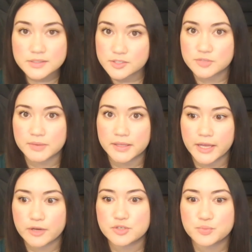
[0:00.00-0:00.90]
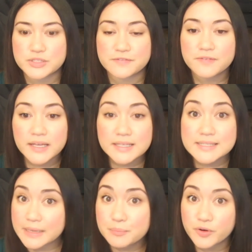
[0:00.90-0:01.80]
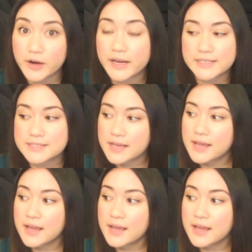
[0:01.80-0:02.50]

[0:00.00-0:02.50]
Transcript: excuse my language, was the fucking same price